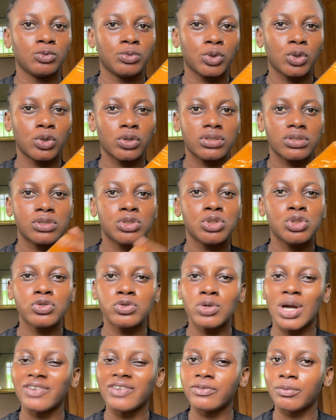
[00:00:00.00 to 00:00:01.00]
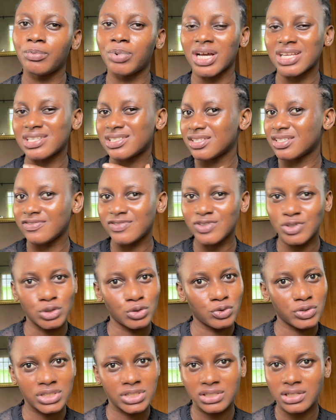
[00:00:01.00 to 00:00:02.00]
because you haven't perceived the
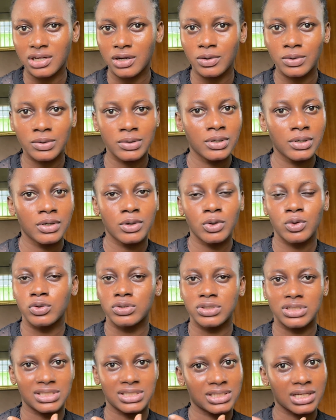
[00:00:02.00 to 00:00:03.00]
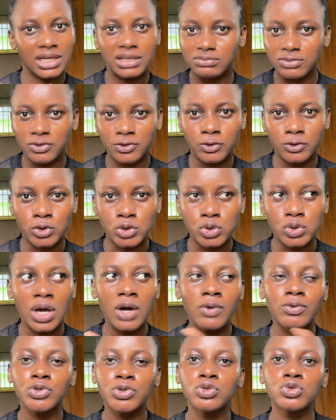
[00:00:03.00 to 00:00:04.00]
original Kojisan before. So
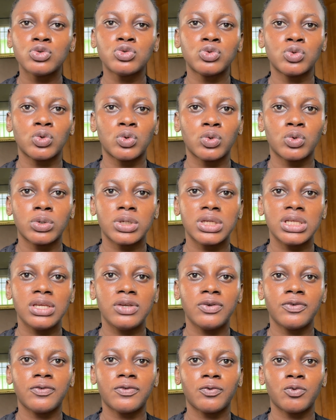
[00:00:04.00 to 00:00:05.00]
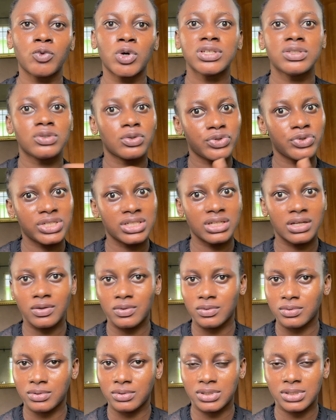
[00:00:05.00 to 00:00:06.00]
how will you know if what the
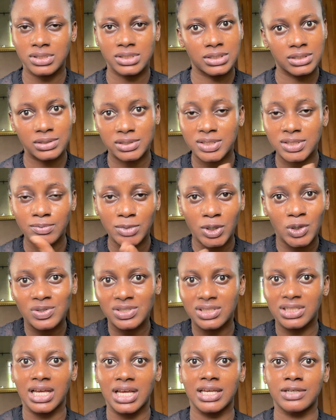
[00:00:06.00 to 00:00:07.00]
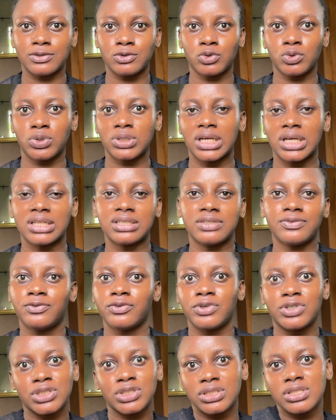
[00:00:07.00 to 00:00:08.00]
original smells like, so you can
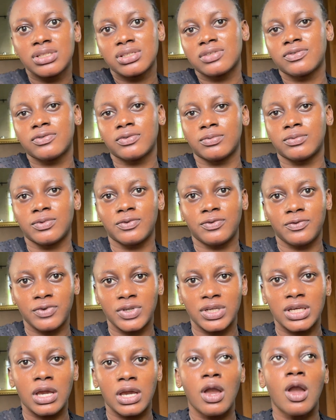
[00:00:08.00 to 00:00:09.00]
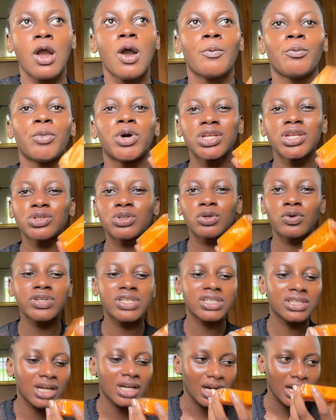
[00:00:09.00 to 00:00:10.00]
differentiate it from the fake? But this
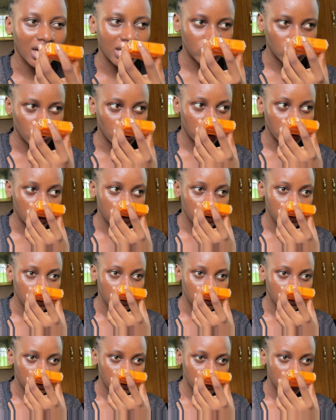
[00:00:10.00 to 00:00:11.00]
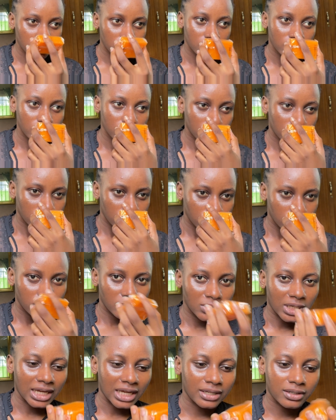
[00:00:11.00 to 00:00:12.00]
original has one,
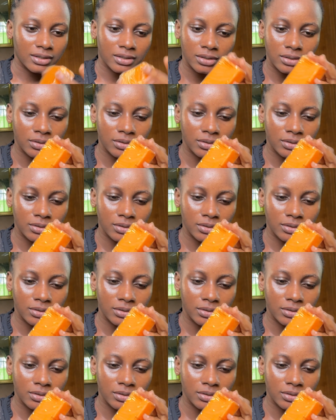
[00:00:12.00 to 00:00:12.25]
like,